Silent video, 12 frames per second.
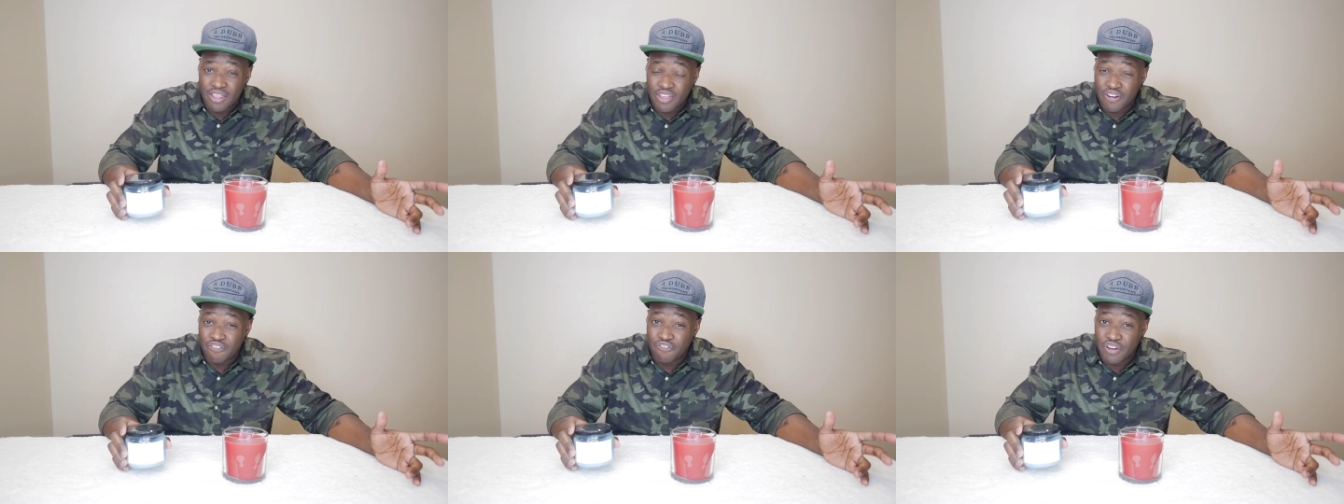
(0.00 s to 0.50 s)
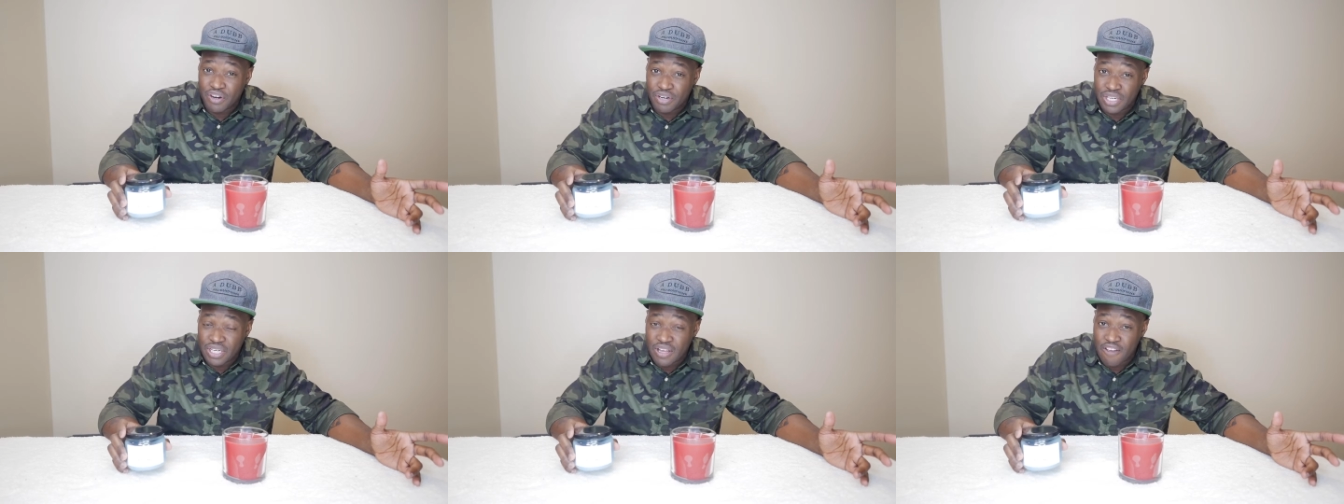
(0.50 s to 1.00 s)
they're
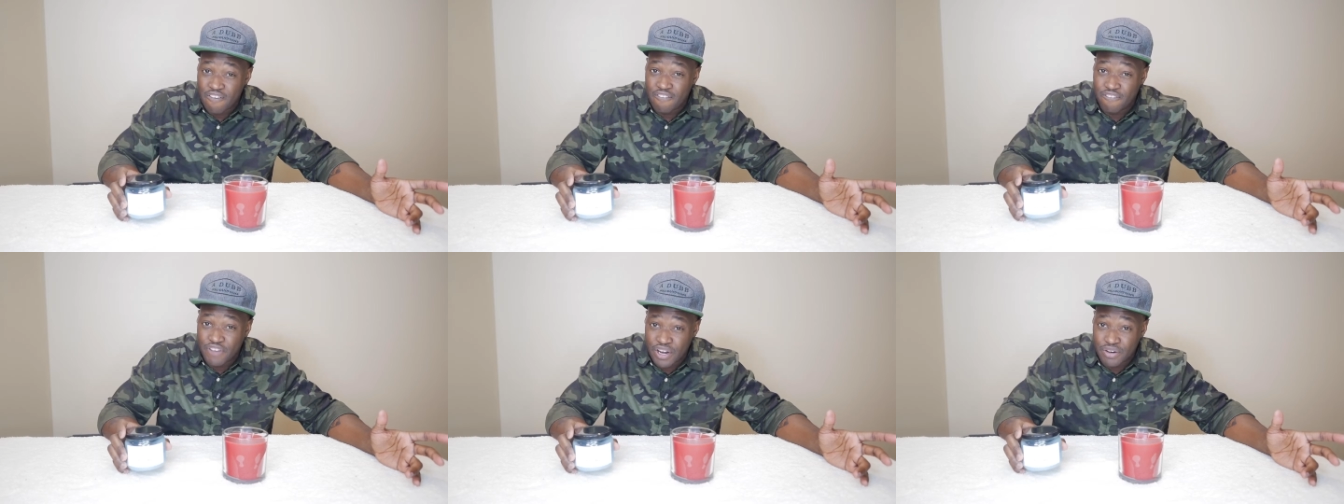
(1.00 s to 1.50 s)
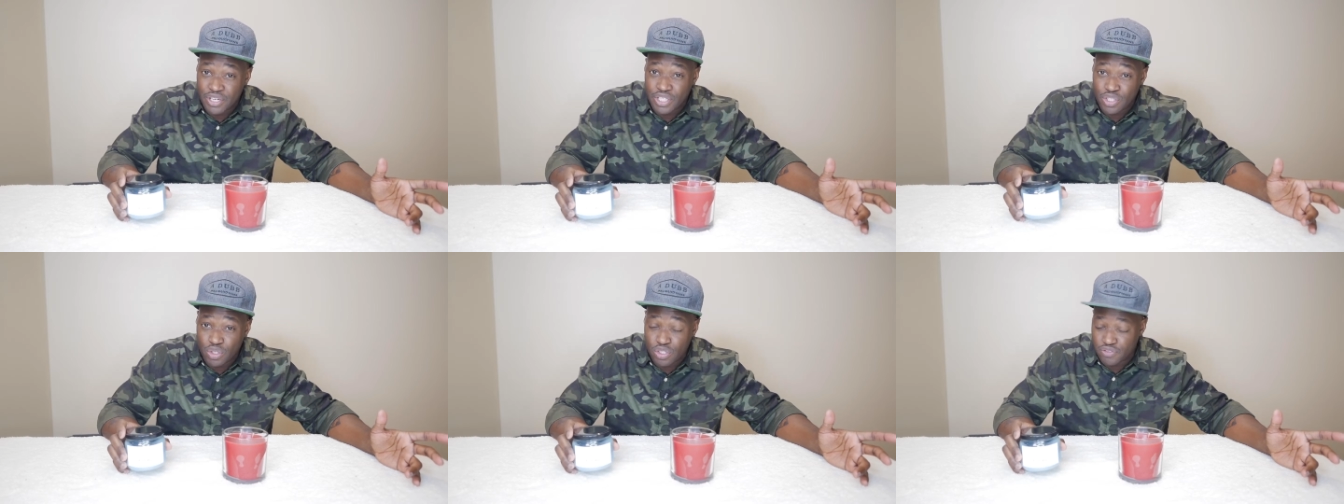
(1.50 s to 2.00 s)
very, very
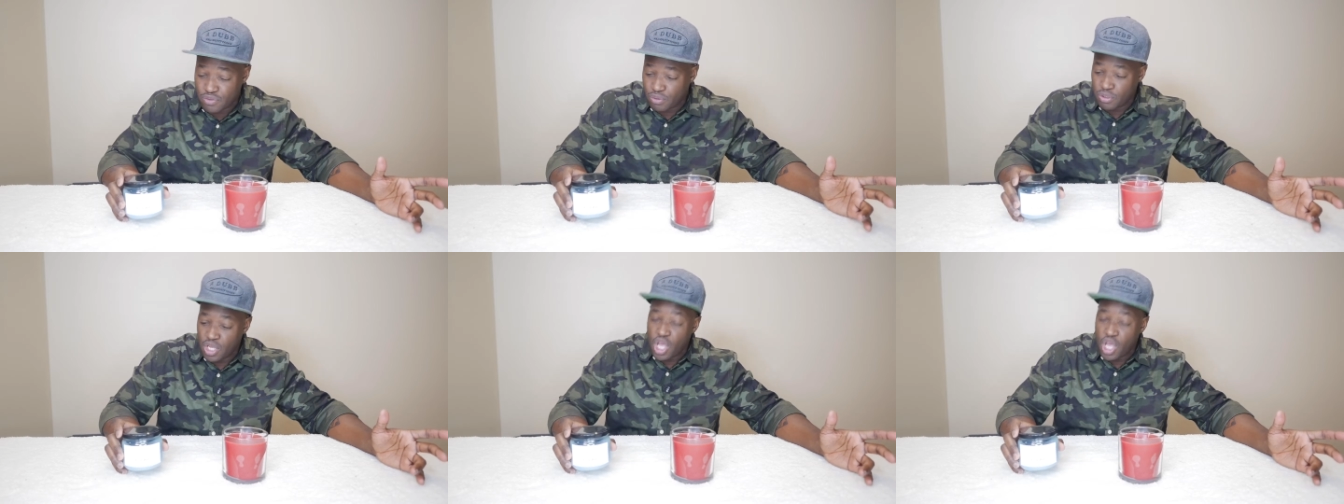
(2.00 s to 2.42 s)
useful.